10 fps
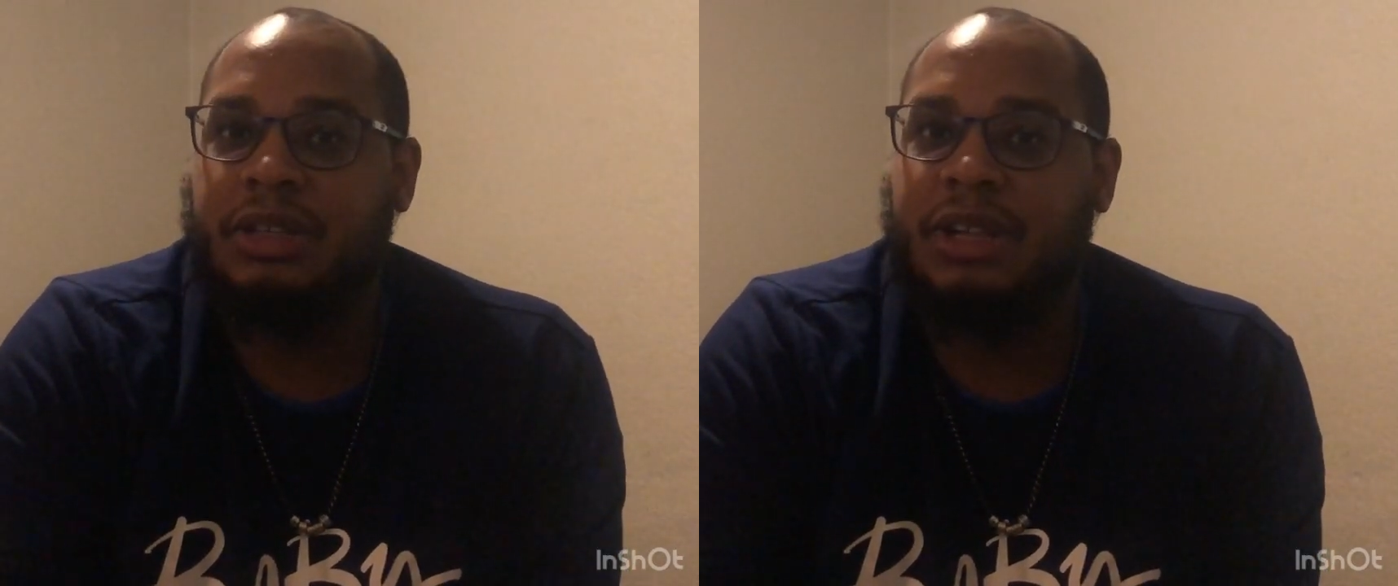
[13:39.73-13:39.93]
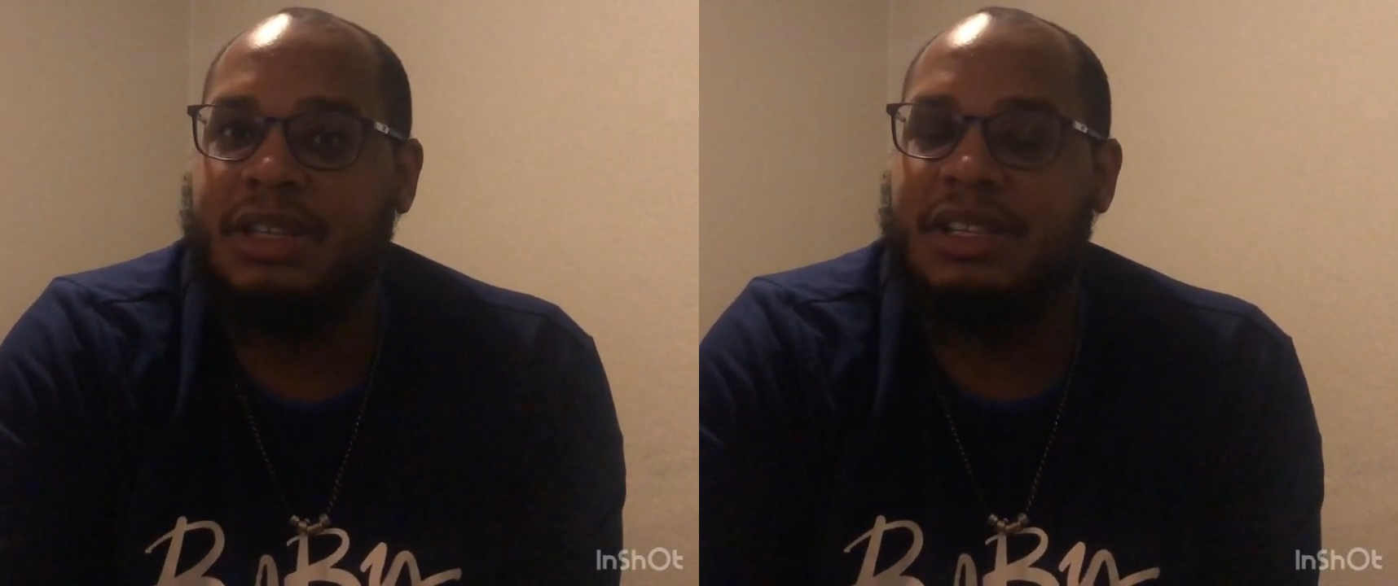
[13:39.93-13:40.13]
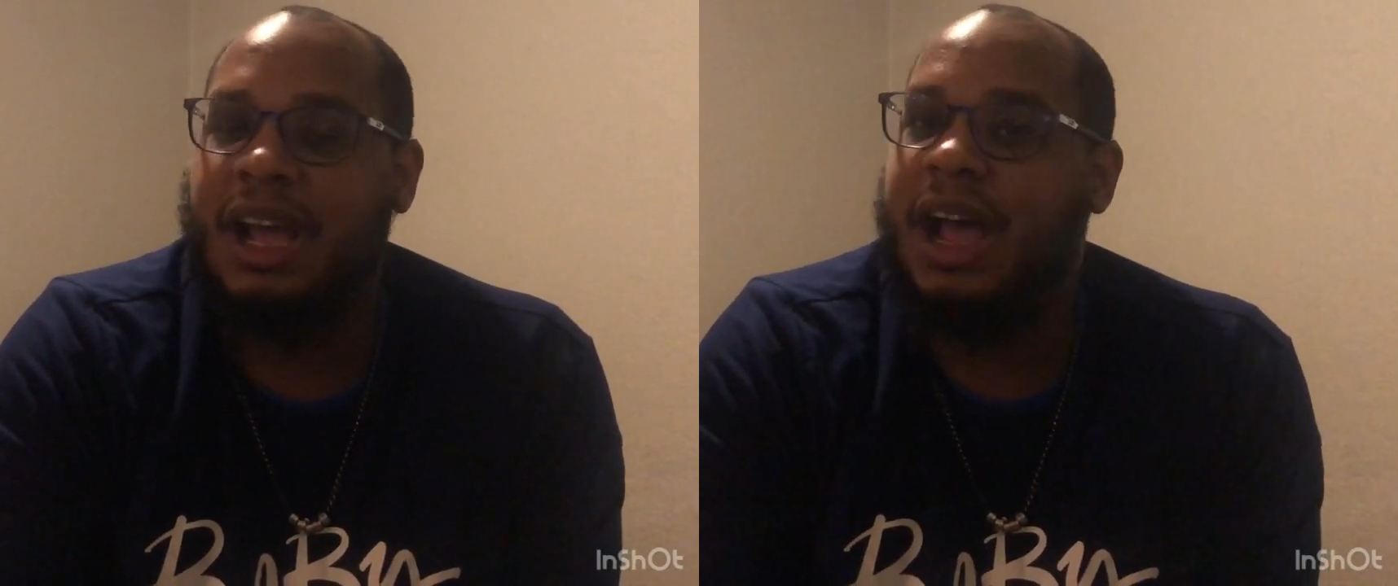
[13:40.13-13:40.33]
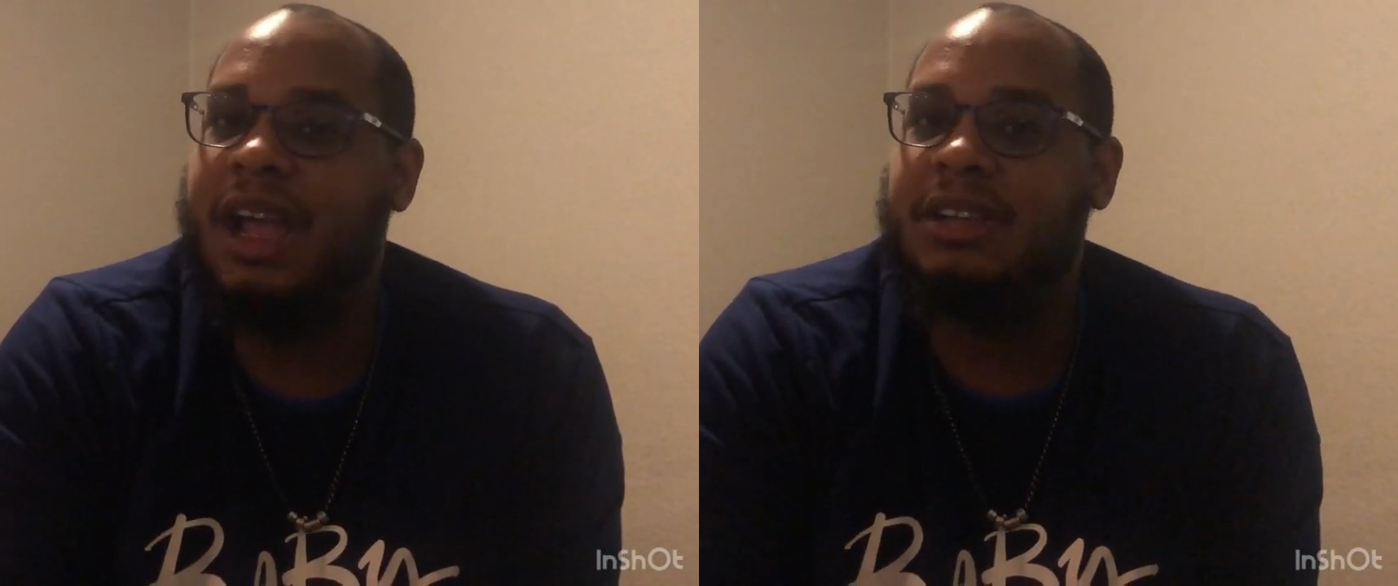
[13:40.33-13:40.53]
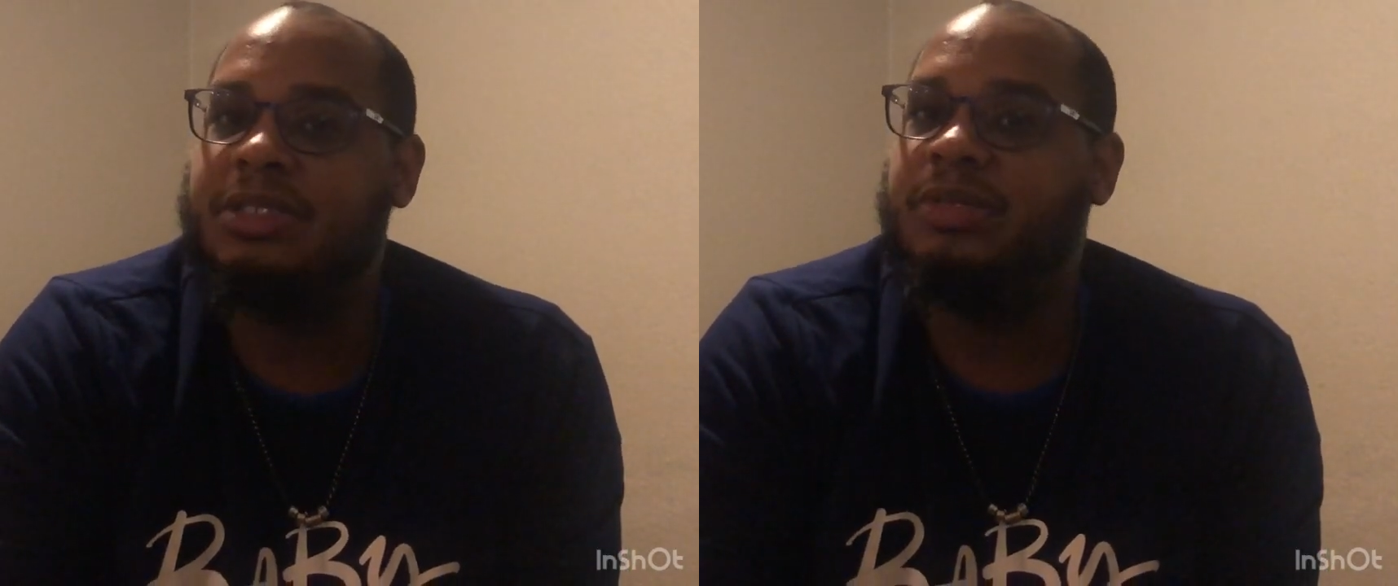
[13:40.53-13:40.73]
That's the
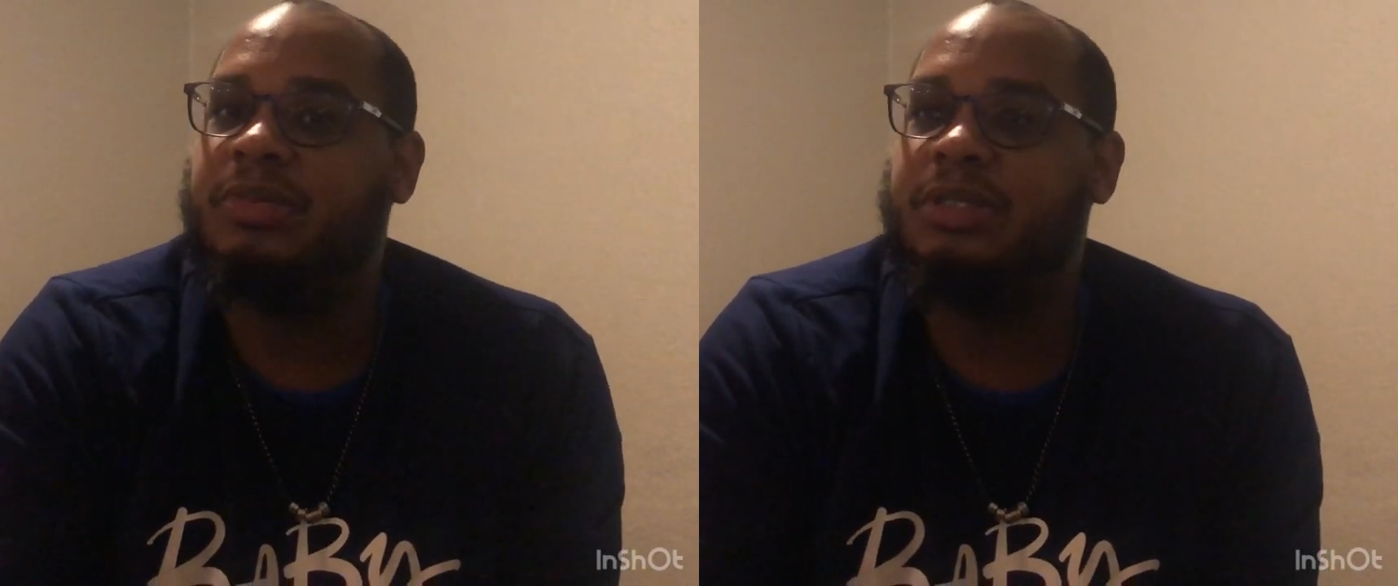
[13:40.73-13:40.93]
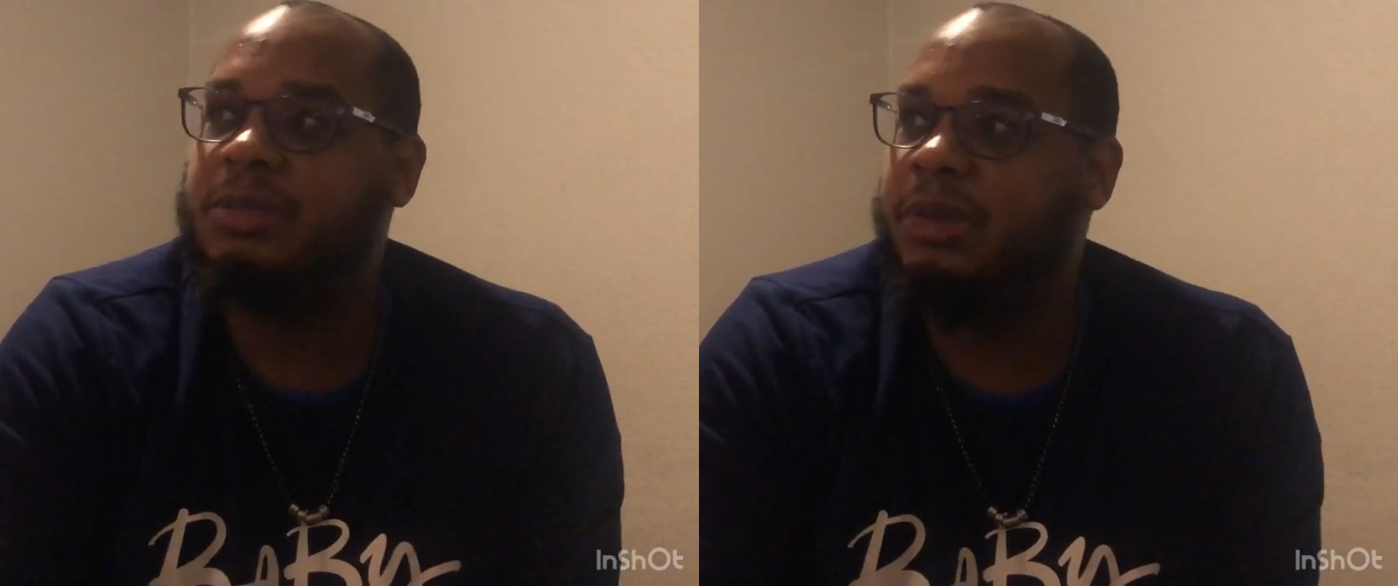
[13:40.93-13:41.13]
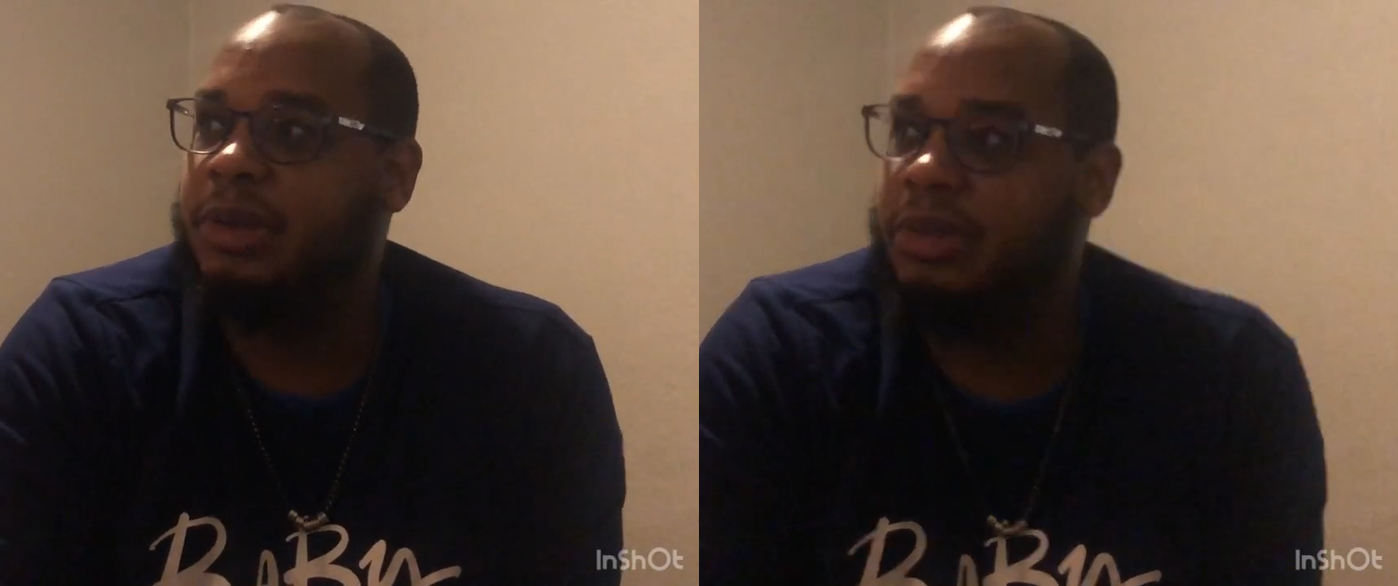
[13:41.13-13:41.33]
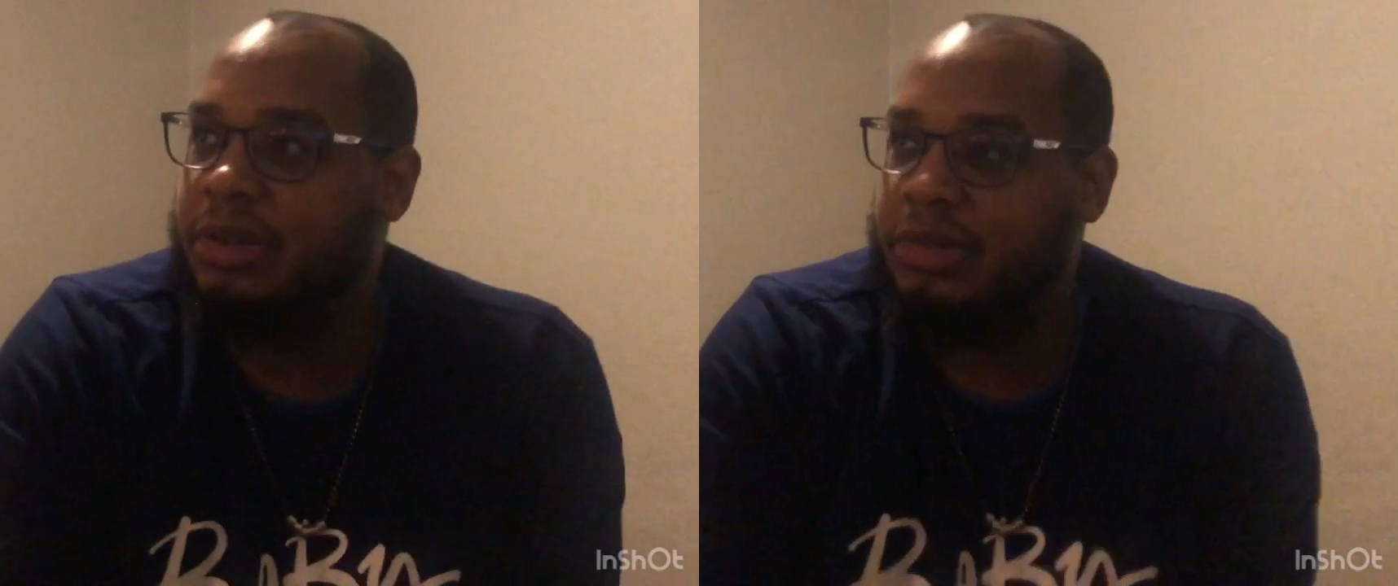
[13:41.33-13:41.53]
highest you want to spend on your